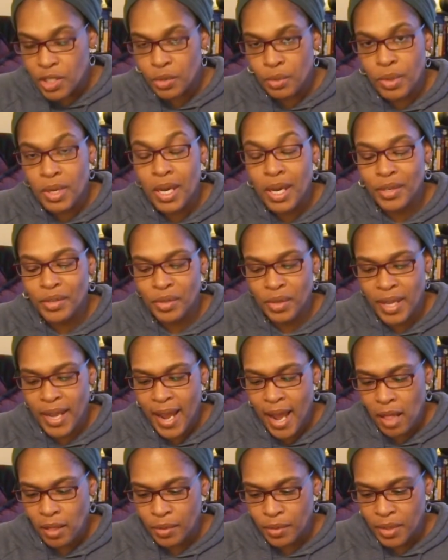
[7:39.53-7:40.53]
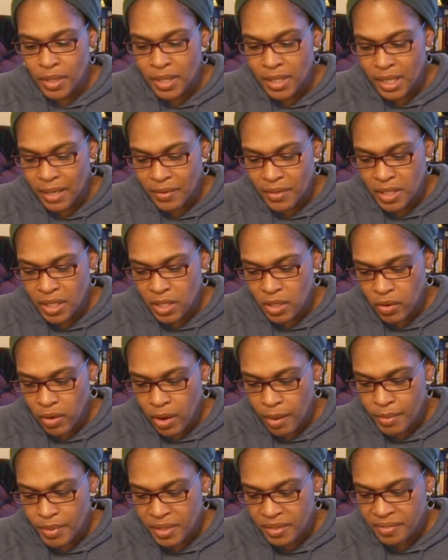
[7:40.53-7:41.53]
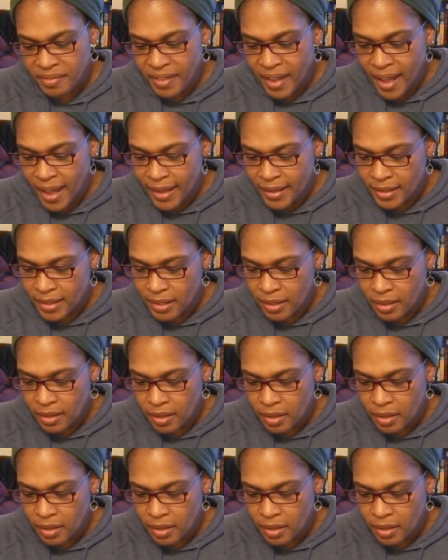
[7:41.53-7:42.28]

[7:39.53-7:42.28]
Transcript: 300 calories, 17 grams of fat,